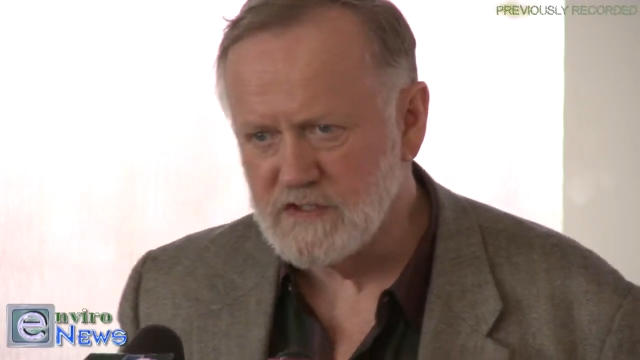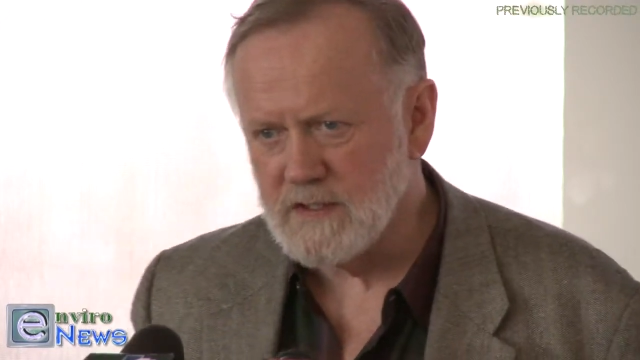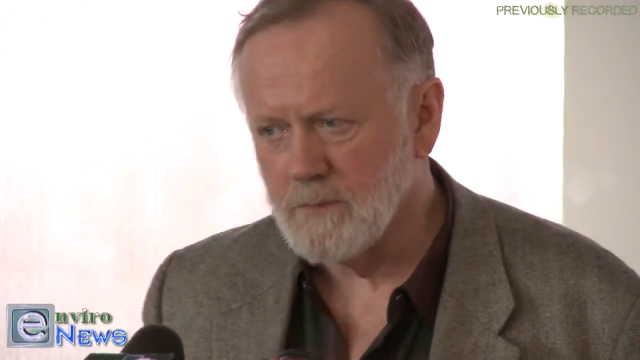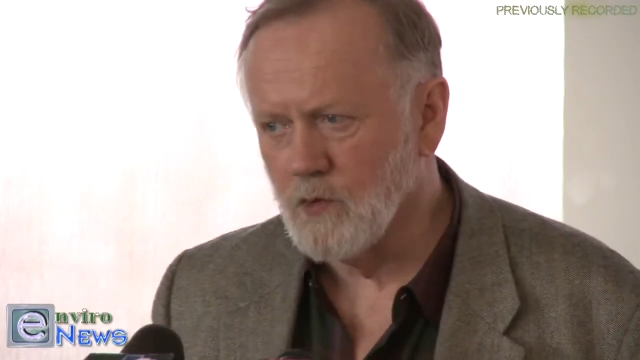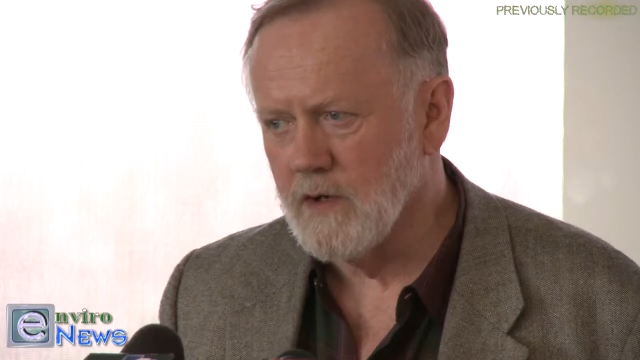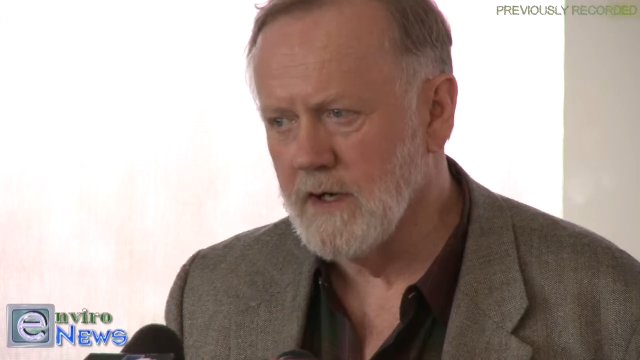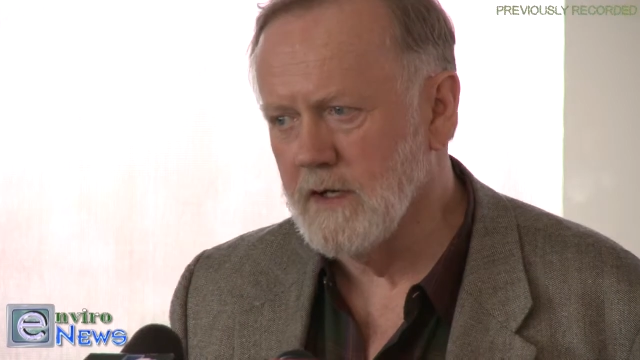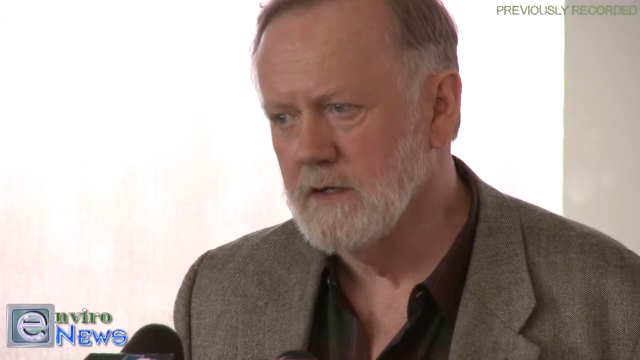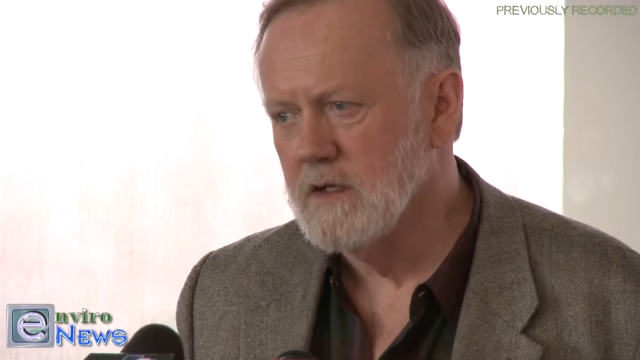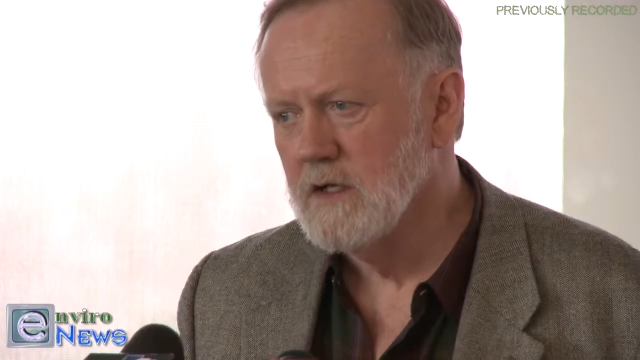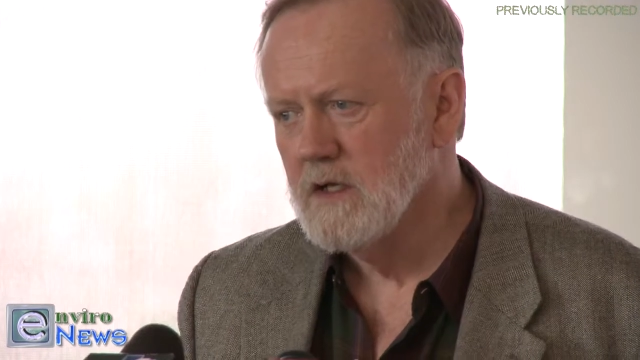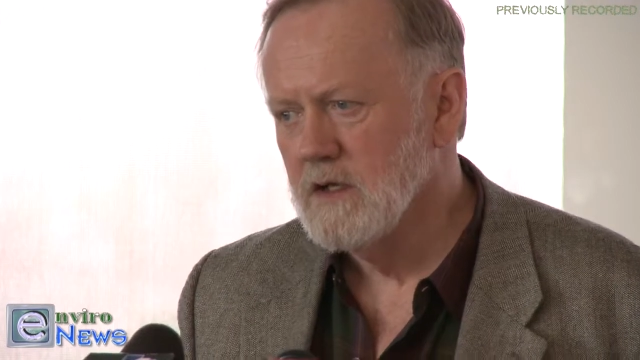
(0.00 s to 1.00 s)

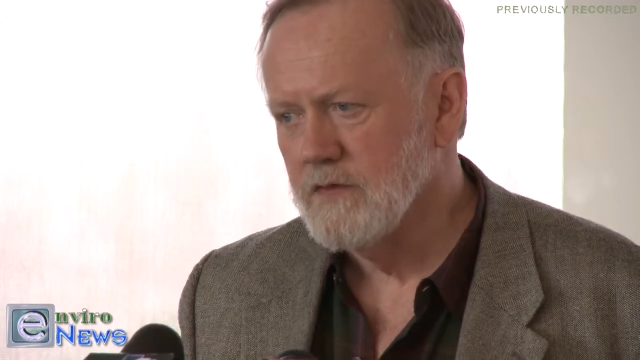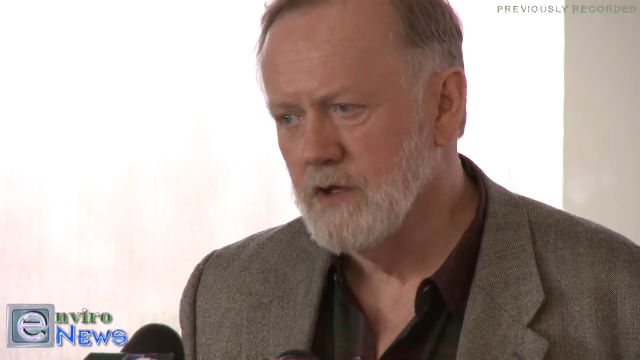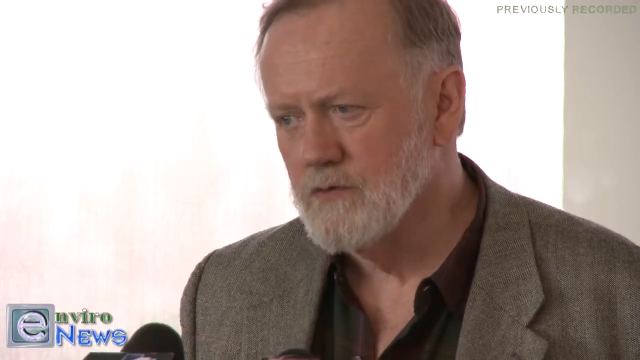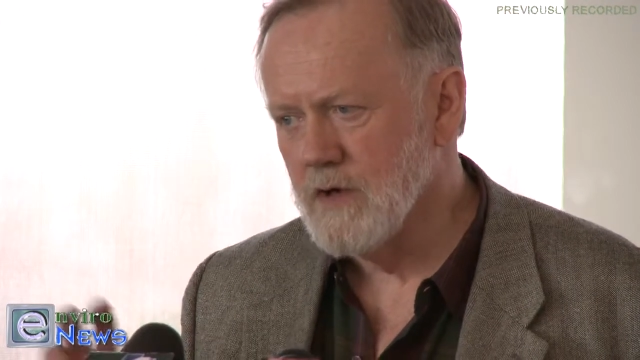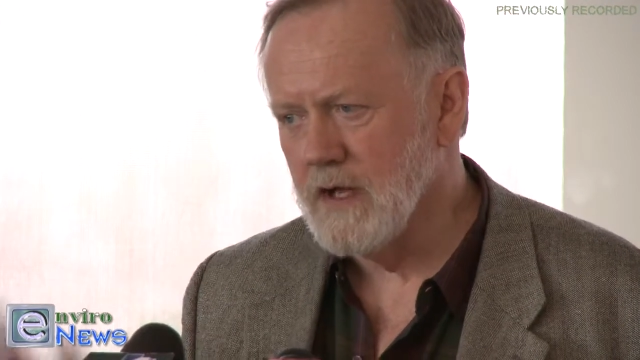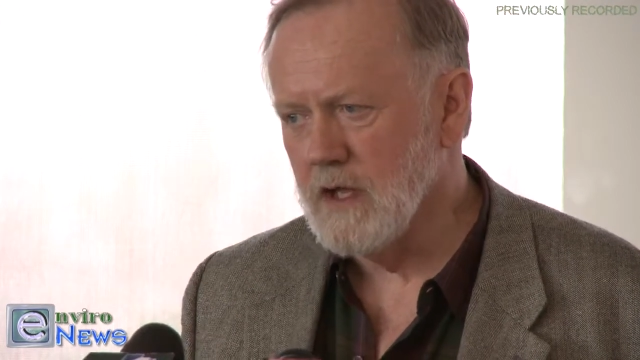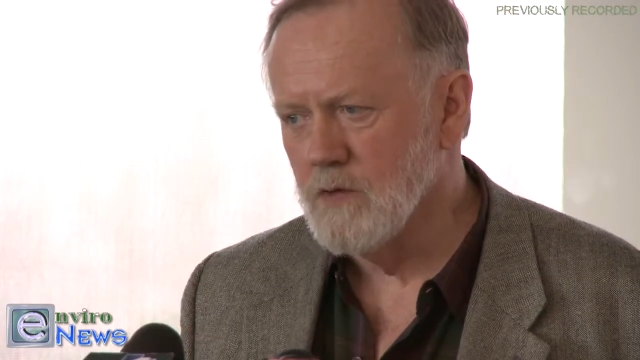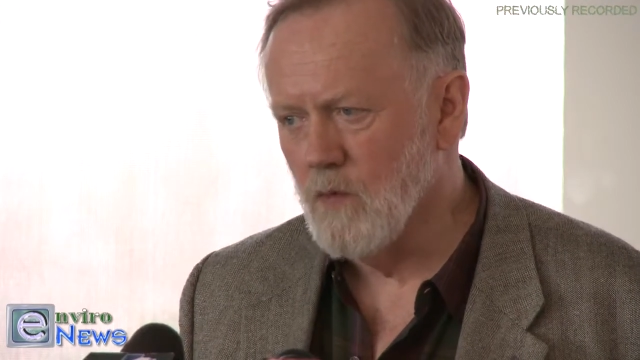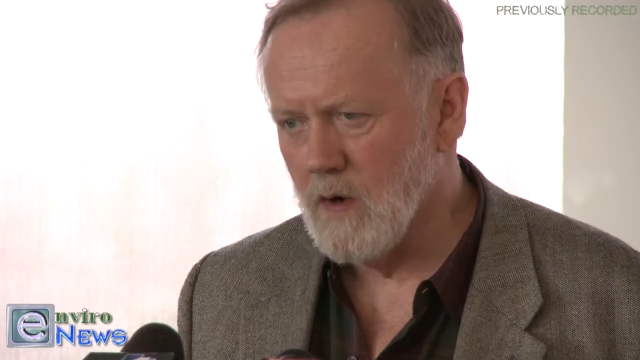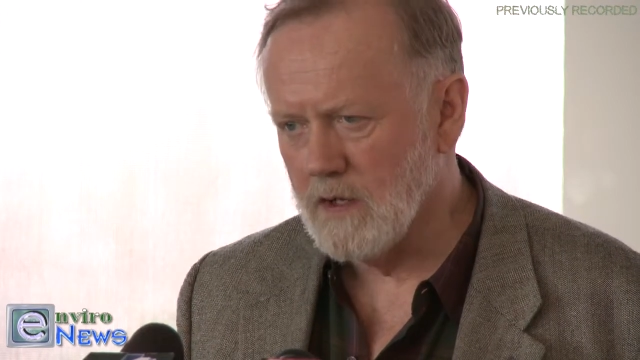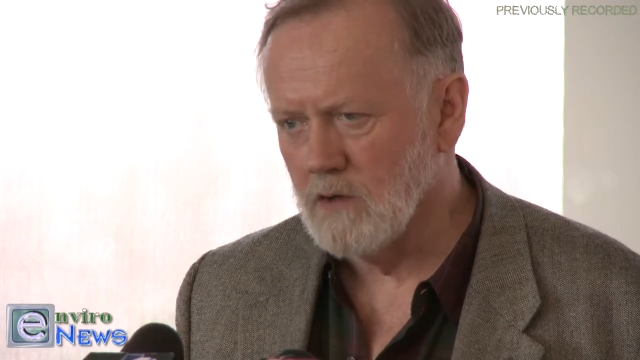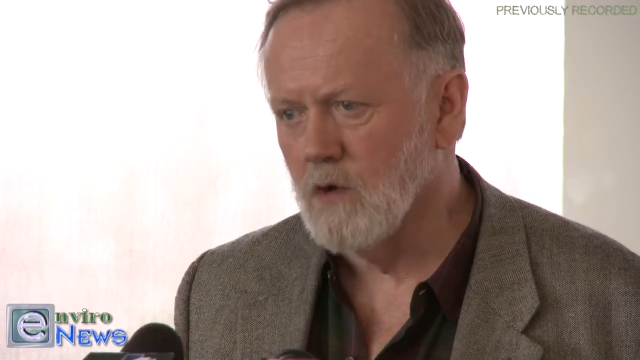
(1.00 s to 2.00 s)
separating the drinking water,